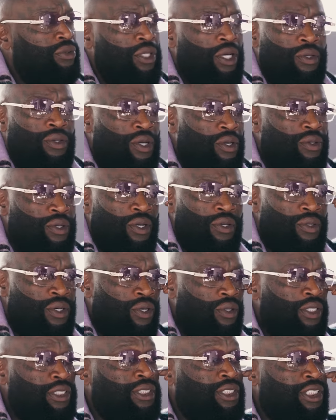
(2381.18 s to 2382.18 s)
no, no, no,
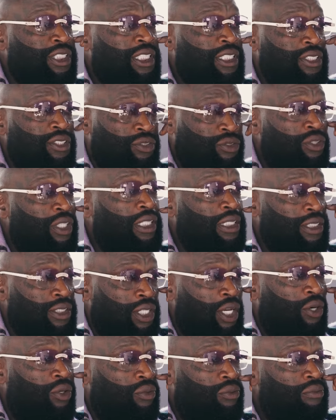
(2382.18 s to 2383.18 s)
no. His shit is really
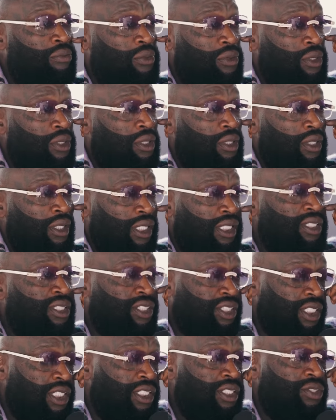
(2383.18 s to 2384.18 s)
dope. Yeah, yeah. His
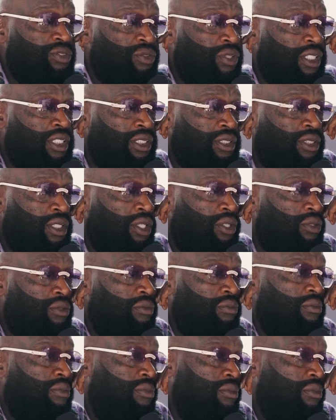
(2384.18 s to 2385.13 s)
shit is really dope.